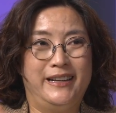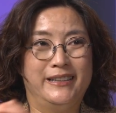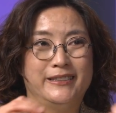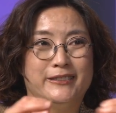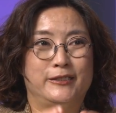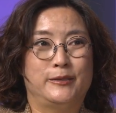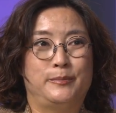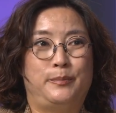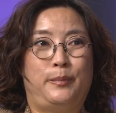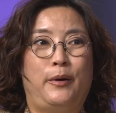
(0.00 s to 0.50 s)
And
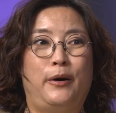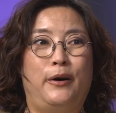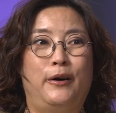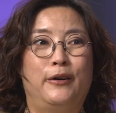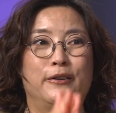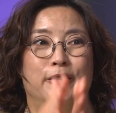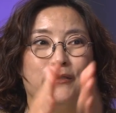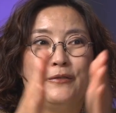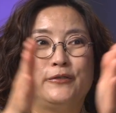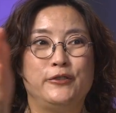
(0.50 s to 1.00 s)
it's
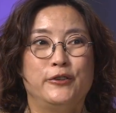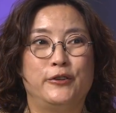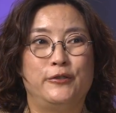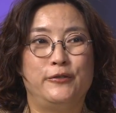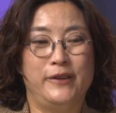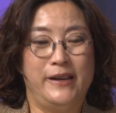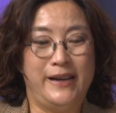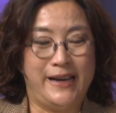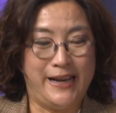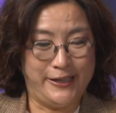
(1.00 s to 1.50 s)
part of your
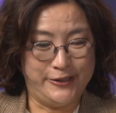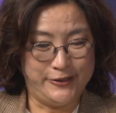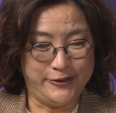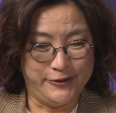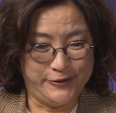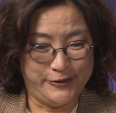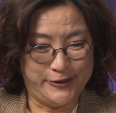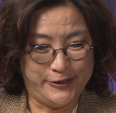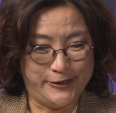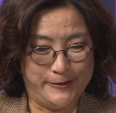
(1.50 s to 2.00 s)

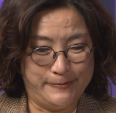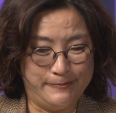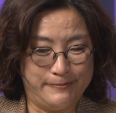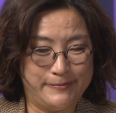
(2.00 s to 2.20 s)
relationship,